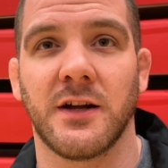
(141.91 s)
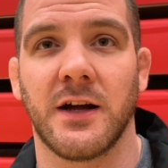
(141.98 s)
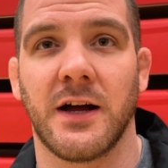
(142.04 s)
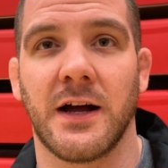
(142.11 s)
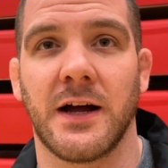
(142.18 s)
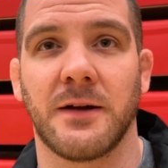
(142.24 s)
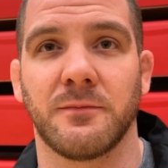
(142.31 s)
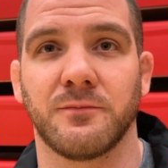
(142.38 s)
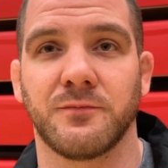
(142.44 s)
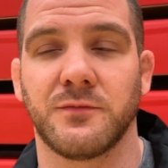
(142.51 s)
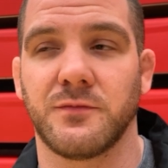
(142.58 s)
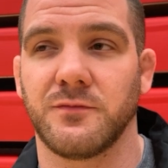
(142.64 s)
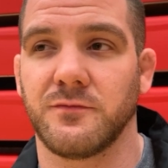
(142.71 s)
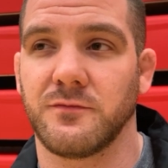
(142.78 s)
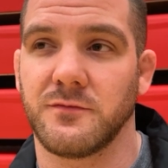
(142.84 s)
Um,
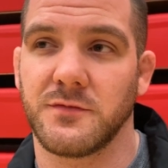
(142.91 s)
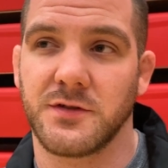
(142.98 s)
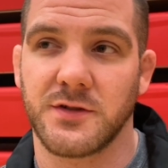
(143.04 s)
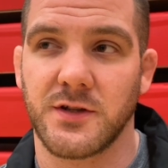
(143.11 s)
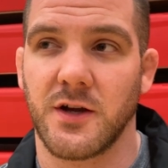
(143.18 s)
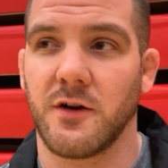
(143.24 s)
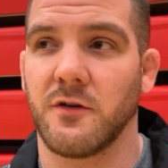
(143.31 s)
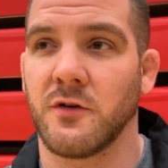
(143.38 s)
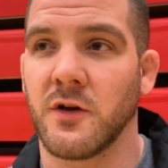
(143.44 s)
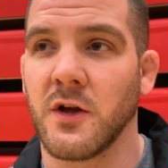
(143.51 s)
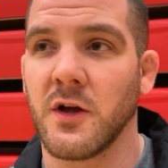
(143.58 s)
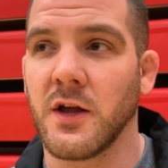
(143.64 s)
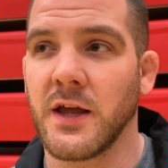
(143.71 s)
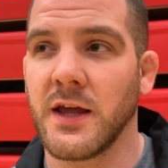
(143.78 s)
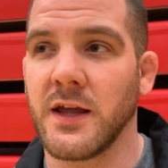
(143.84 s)
so
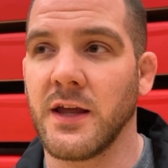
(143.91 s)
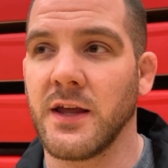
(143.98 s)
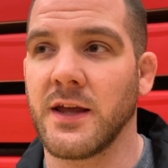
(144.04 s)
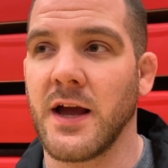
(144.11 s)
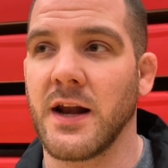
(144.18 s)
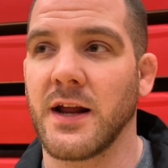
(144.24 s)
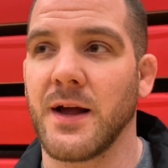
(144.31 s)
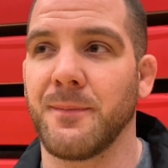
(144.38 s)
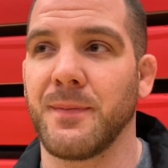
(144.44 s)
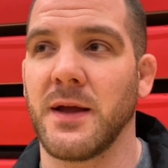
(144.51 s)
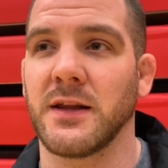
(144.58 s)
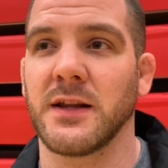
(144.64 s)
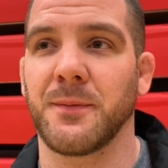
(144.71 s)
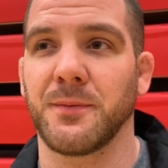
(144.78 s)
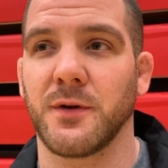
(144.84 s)
he, he kind of got
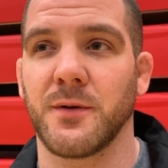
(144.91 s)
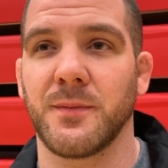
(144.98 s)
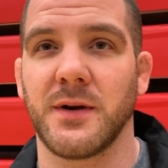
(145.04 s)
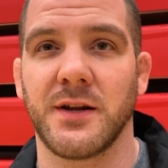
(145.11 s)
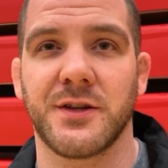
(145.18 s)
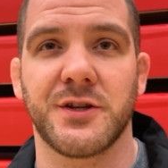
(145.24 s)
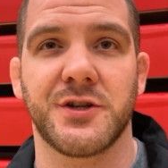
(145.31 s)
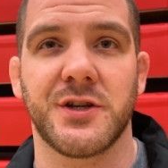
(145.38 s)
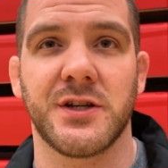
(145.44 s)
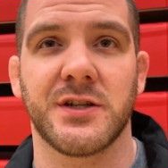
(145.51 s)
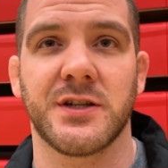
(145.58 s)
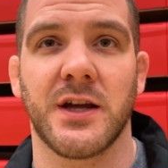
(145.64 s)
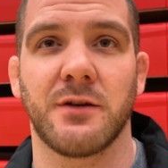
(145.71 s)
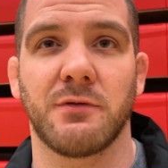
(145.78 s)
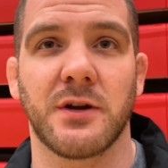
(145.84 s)
banged up a little bit. She
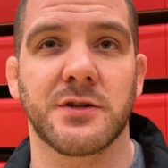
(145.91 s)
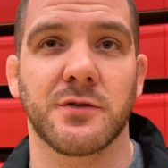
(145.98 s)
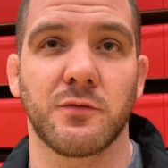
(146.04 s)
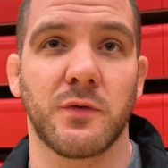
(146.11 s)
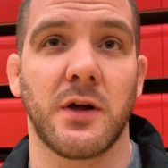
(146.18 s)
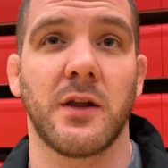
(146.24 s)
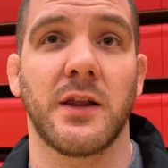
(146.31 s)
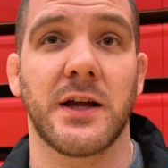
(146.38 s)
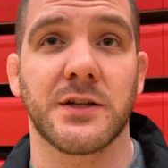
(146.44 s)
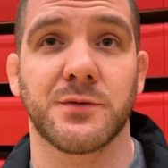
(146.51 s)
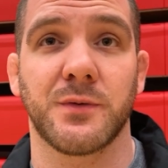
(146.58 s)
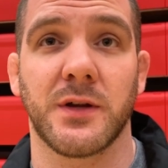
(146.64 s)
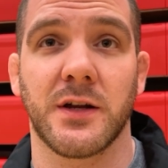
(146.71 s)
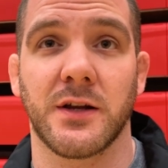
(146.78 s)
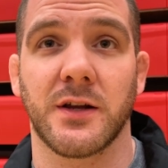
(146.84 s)
said wrestled well
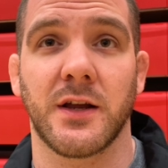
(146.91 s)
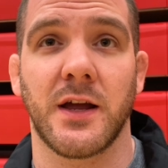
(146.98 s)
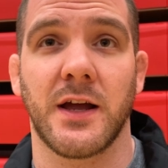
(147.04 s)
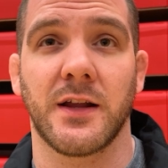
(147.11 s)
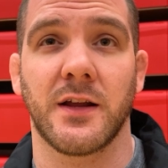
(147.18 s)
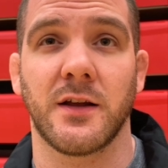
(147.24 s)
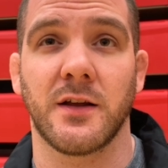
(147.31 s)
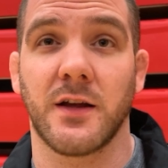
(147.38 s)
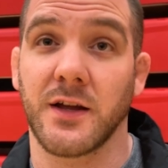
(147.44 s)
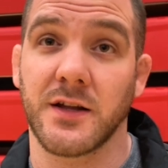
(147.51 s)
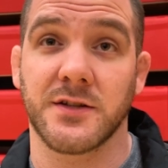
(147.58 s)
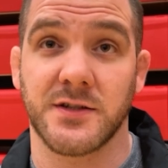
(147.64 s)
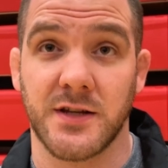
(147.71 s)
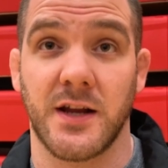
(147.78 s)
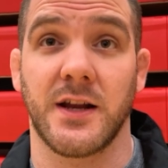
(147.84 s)
last weekend at, at,
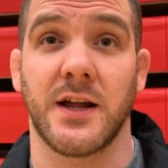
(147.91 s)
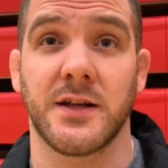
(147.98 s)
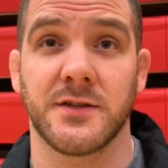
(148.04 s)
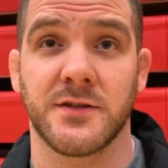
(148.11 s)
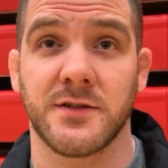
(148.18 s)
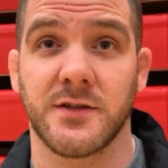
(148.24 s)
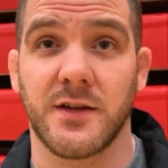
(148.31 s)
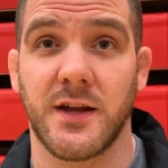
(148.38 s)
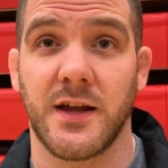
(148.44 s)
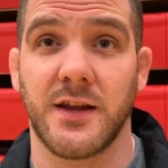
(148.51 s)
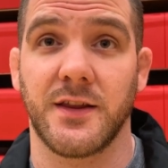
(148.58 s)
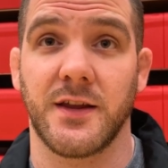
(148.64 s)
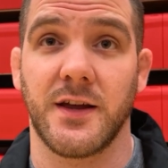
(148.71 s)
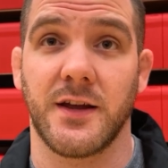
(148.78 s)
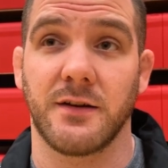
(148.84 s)
against St. Ed's,
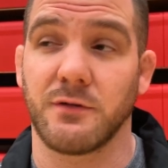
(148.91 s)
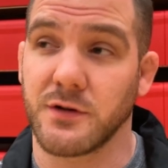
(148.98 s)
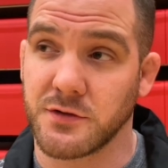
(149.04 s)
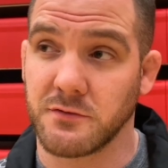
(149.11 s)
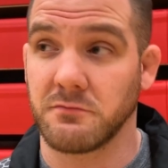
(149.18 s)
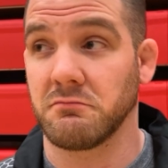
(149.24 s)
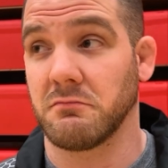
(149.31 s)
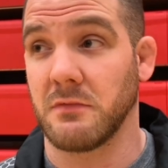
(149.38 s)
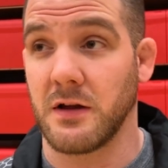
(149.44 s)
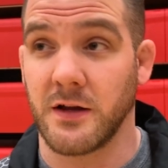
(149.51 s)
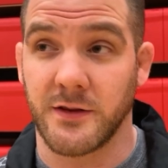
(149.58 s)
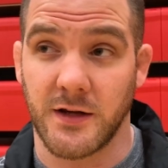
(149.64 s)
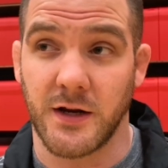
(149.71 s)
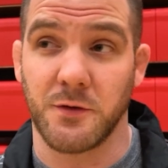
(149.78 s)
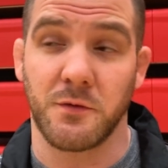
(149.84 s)
and then wrestled.
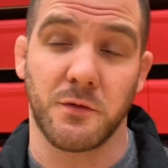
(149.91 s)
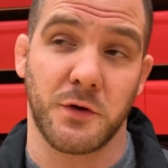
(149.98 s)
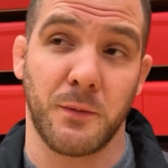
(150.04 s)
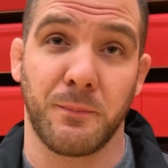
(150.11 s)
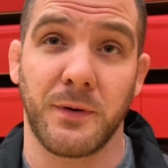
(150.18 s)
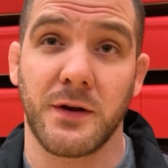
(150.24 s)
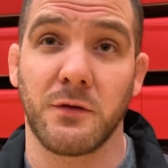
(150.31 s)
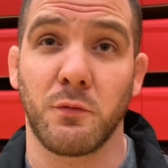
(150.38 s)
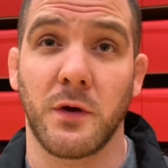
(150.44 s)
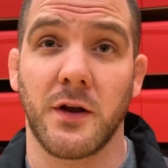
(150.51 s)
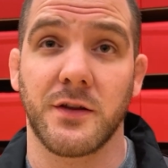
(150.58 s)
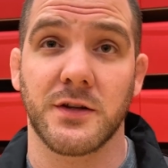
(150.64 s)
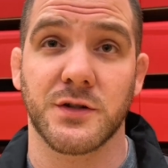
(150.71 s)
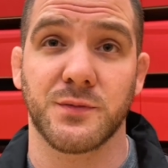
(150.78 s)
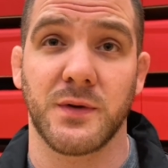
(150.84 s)
I thought he competed
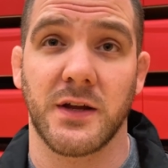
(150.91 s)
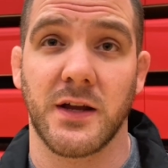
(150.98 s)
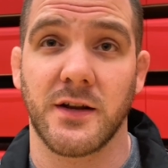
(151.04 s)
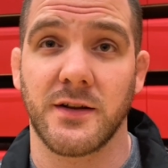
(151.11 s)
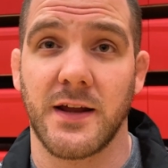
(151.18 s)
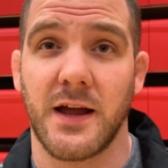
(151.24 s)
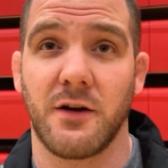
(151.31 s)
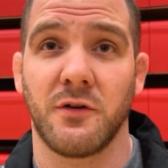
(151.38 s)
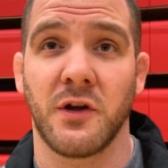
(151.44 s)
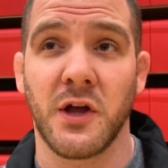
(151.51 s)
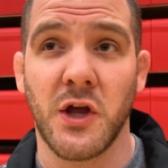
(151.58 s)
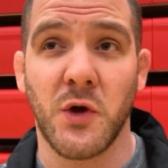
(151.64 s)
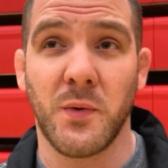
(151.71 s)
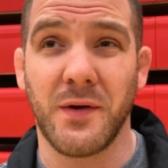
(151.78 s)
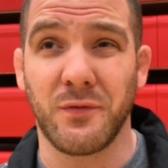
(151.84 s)
well this weekend. Now
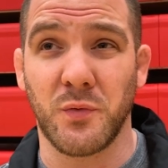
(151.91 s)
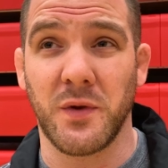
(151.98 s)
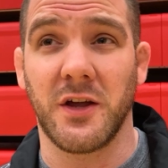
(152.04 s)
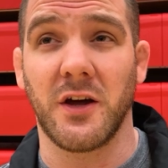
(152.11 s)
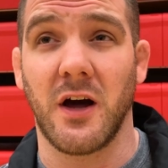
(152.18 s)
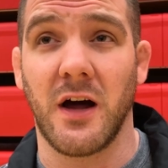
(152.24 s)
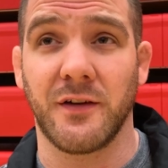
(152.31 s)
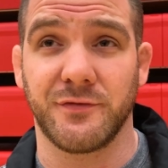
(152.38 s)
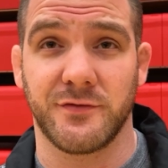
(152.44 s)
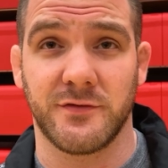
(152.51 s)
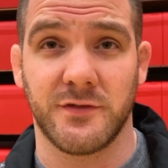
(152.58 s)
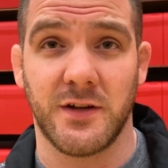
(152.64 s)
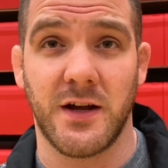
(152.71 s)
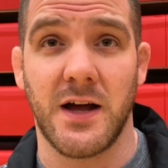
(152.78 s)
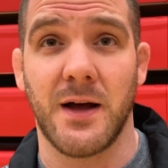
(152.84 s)
we have a week off
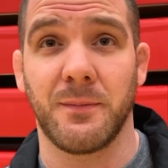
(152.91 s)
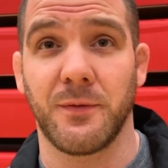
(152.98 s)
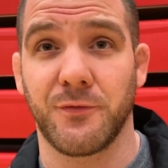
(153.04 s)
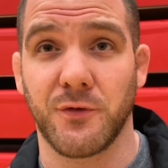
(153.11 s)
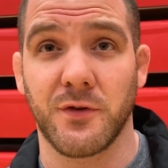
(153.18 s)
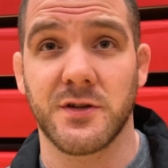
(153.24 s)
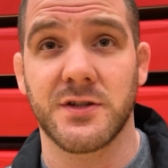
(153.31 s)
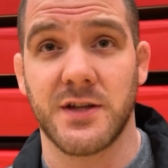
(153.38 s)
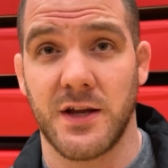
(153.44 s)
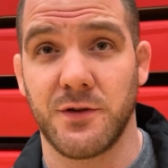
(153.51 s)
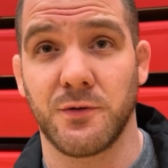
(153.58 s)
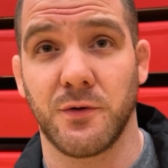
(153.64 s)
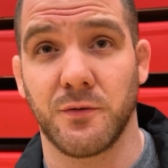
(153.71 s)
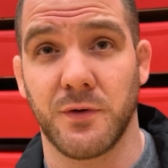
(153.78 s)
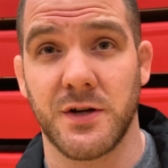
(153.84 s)
um, before the
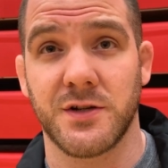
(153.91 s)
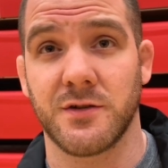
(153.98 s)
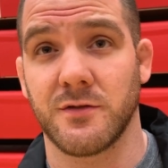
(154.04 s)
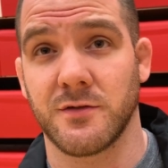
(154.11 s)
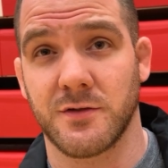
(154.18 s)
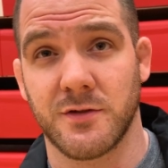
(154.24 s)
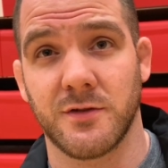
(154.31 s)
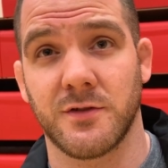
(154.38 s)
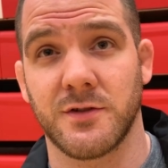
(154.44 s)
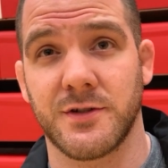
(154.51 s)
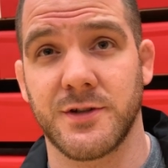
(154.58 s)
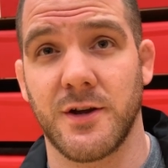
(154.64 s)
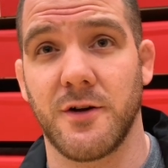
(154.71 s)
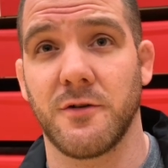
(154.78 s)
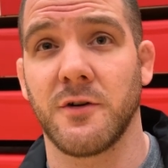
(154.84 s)
state dual regionals,
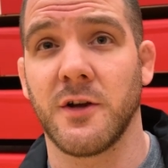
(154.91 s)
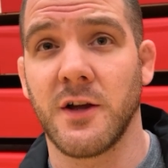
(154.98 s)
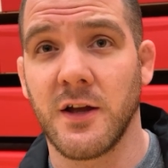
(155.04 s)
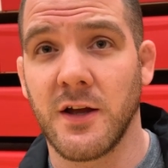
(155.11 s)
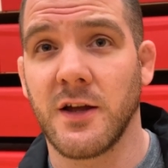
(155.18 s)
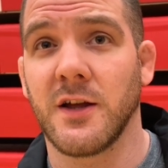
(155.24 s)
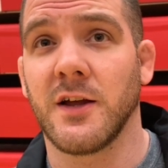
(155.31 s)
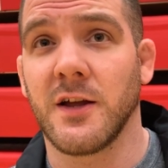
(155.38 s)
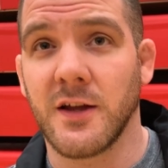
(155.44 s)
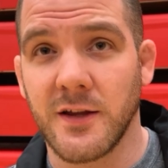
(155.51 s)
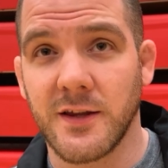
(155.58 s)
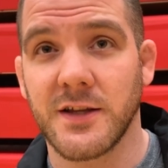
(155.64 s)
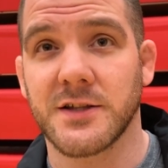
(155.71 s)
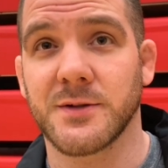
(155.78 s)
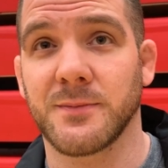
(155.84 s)
so
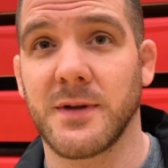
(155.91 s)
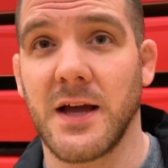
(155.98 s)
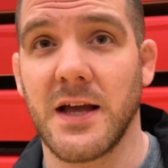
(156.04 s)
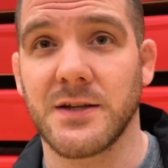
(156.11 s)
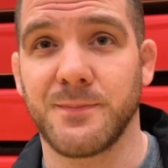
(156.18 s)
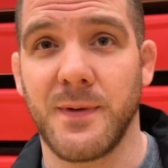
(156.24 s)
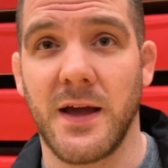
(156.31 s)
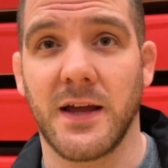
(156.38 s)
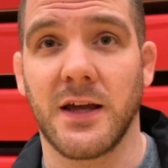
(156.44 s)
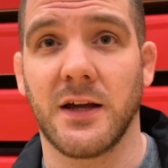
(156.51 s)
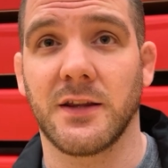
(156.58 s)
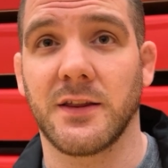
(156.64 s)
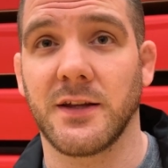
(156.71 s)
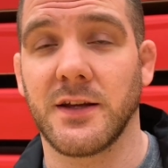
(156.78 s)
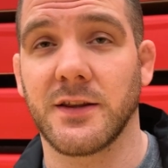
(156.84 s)
get some guys back
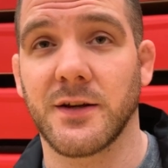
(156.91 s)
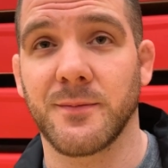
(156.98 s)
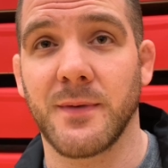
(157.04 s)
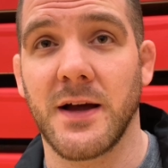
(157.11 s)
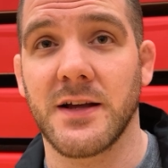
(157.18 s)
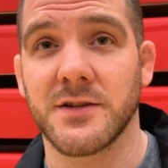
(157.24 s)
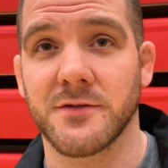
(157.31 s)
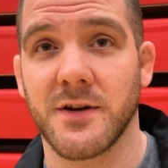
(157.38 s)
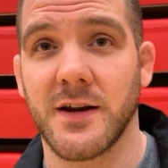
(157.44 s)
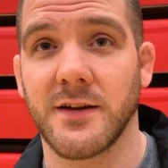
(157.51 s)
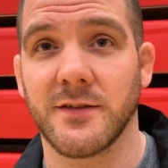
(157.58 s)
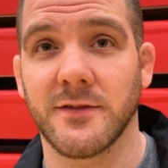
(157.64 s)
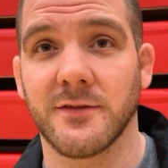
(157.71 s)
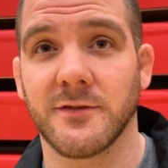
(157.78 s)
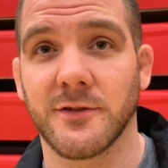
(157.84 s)
healthy, get their minds
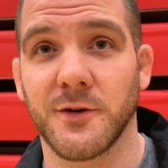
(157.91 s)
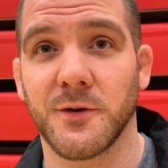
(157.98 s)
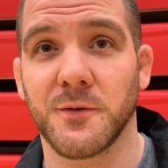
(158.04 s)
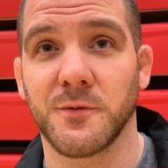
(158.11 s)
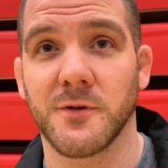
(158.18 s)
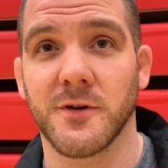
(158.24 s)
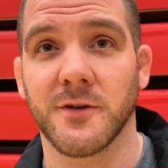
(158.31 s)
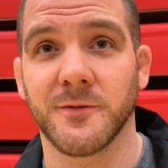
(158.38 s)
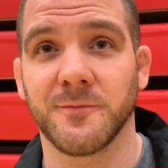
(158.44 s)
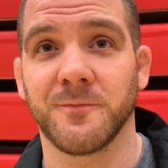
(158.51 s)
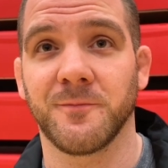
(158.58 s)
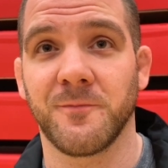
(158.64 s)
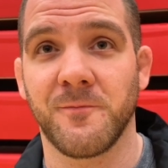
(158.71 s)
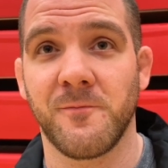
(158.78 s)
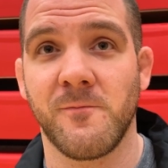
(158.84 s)
right, and go to war.
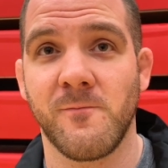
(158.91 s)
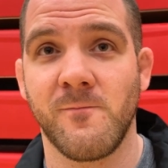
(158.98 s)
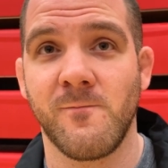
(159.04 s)
So